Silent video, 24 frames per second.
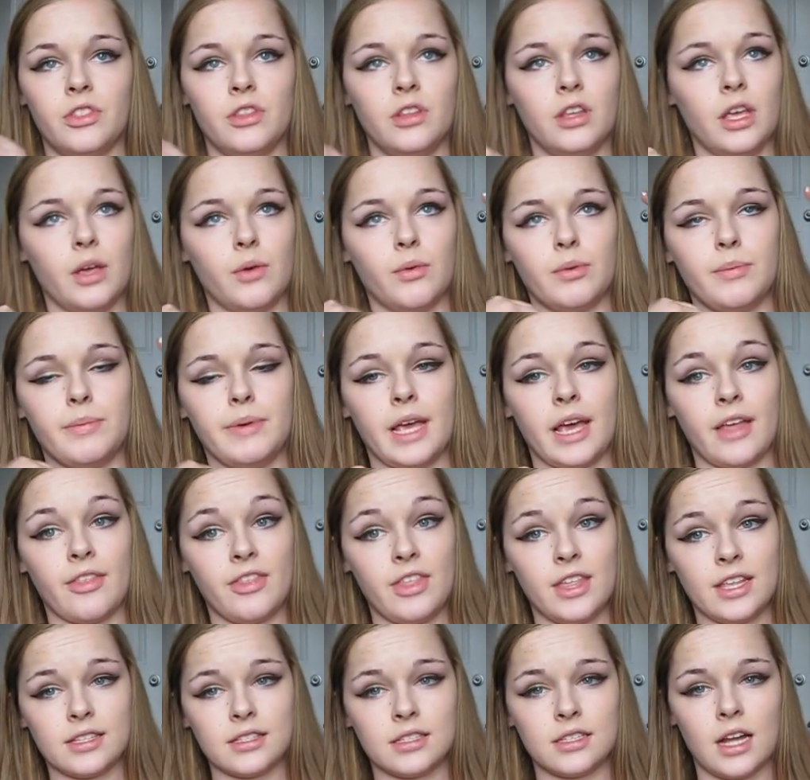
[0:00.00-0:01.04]
it would be at
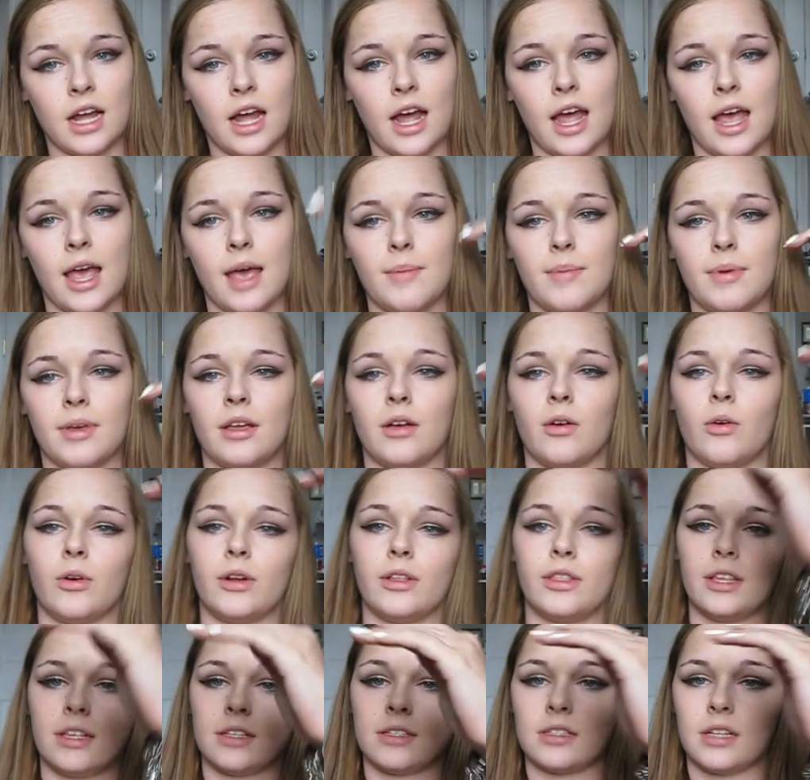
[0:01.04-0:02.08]
this time or
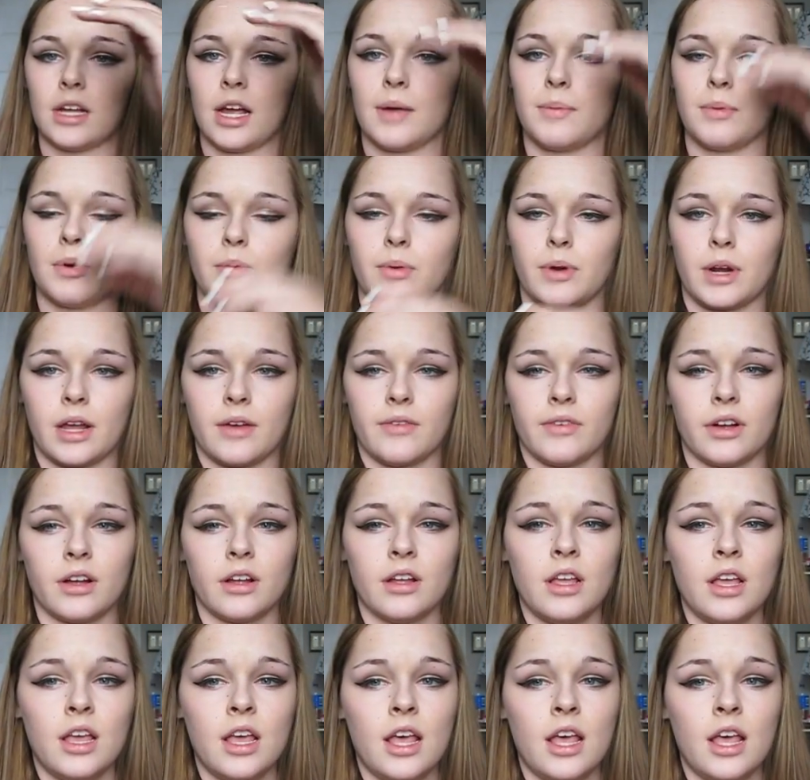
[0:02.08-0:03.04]
whatever.